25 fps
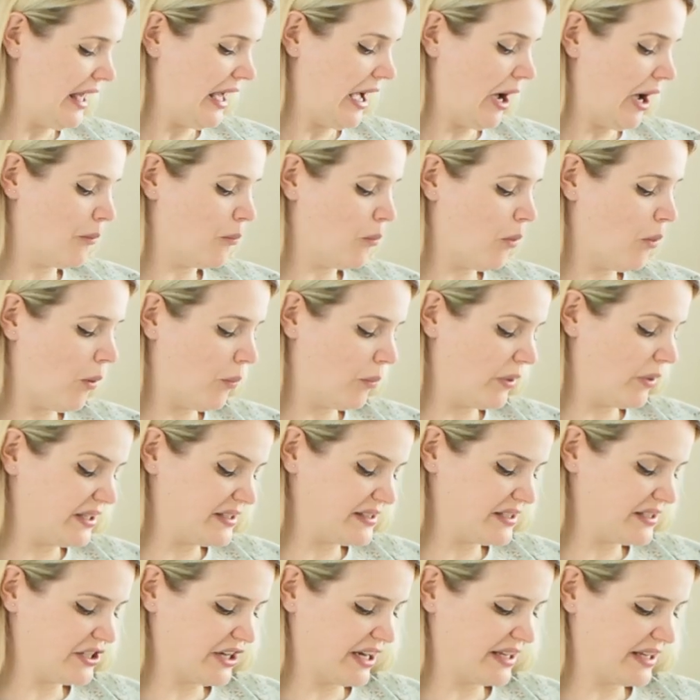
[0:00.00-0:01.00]
And what we
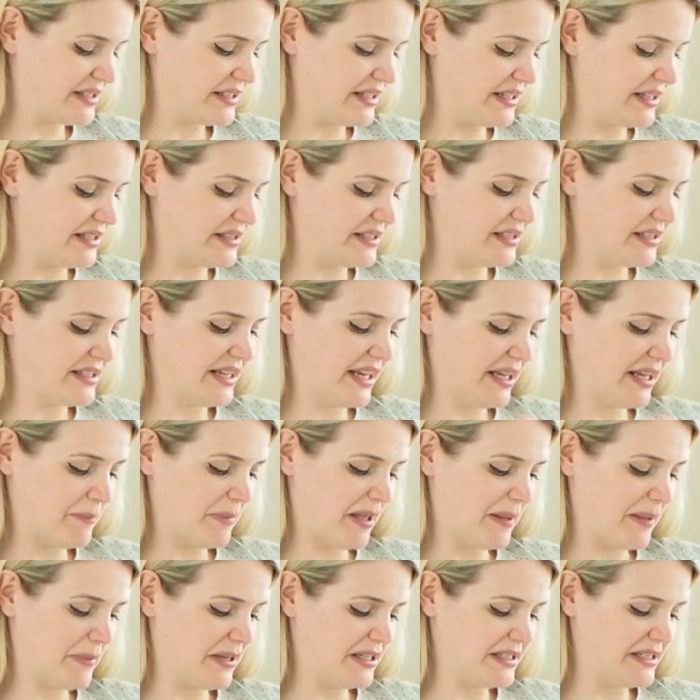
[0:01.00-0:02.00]
suggest is to take
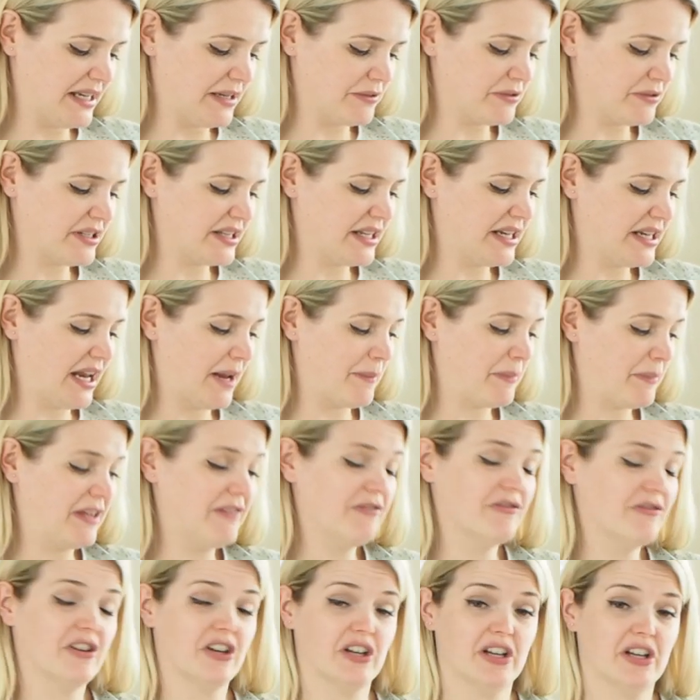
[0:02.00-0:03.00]
baby down to the nappy
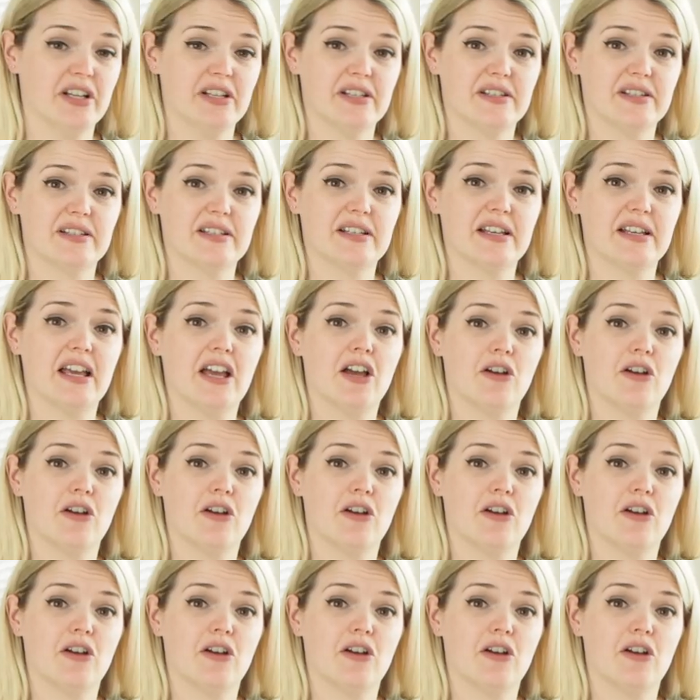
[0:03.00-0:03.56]
first,